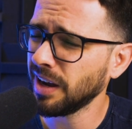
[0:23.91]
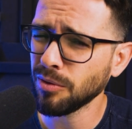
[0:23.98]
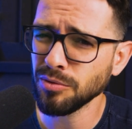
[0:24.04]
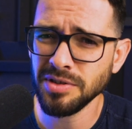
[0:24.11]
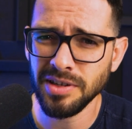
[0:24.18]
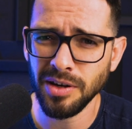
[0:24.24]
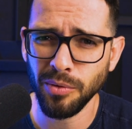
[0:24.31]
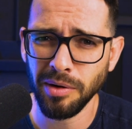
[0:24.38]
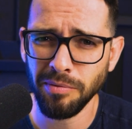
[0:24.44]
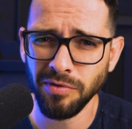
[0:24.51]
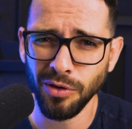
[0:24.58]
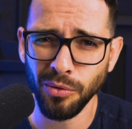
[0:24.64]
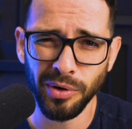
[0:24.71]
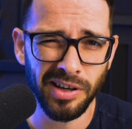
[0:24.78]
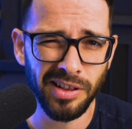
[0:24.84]
I would say
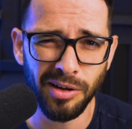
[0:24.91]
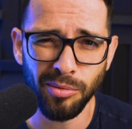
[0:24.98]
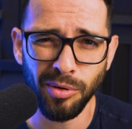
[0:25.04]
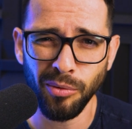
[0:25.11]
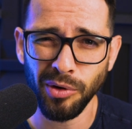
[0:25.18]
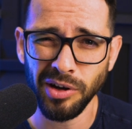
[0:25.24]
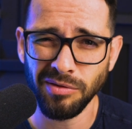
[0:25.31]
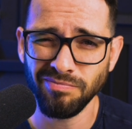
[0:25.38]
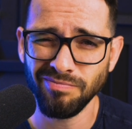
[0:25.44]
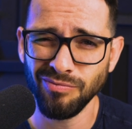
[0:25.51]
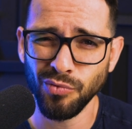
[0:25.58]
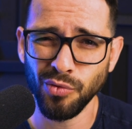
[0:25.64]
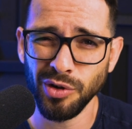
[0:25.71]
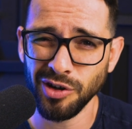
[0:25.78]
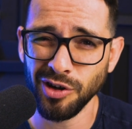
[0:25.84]
Webflow Weekly, but we
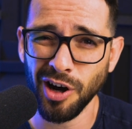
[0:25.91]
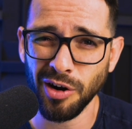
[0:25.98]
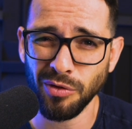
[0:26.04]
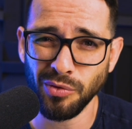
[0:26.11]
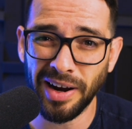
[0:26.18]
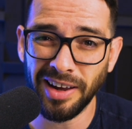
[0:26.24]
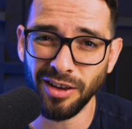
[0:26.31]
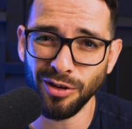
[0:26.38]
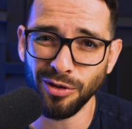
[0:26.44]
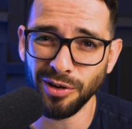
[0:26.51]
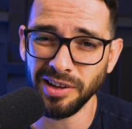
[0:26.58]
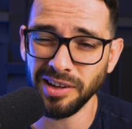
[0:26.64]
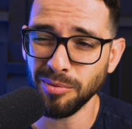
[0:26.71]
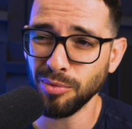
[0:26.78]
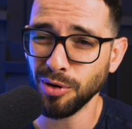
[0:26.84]
we're not
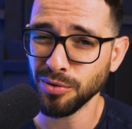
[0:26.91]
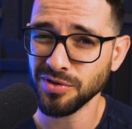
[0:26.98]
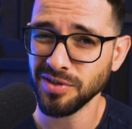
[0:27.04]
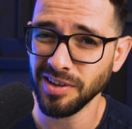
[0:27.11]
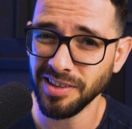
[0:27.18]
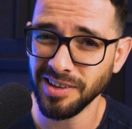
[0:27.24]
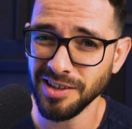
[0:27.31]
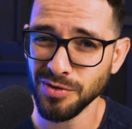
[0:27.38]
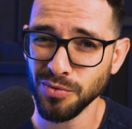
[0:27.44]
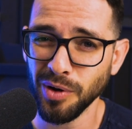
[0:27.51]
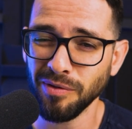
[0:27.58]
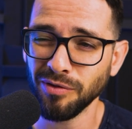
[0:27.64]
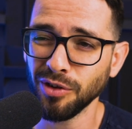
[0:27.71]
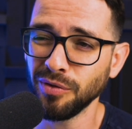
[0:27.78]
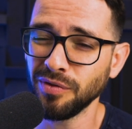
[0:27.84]
regularly posting these
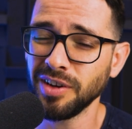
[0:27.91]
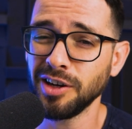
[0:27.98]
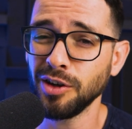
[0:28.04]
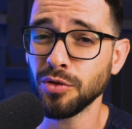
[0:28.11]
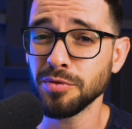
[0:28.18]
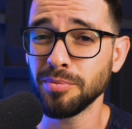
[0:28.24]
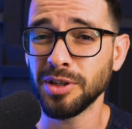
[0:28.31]
Webflow videos.